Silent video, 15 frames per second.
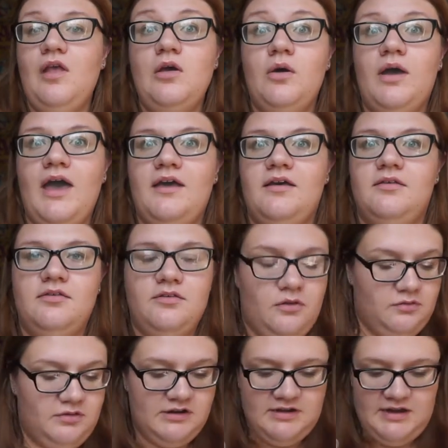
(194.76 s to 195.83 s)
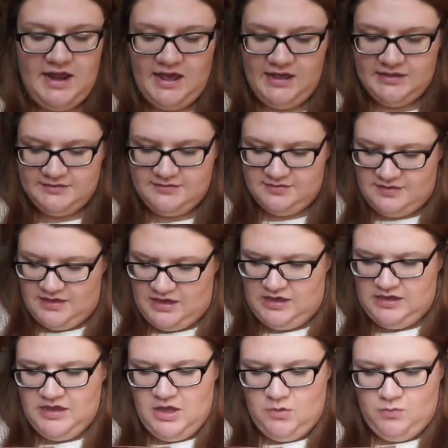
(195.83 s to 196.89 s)
Okay, so the next
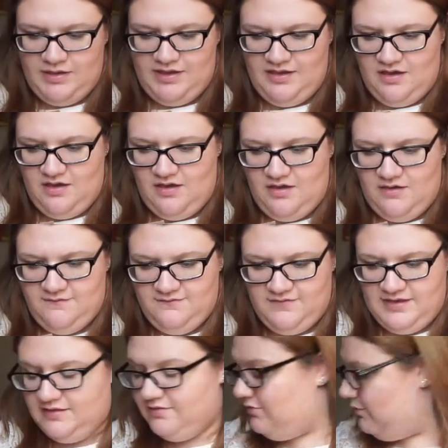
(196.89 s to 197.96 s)
thing we have is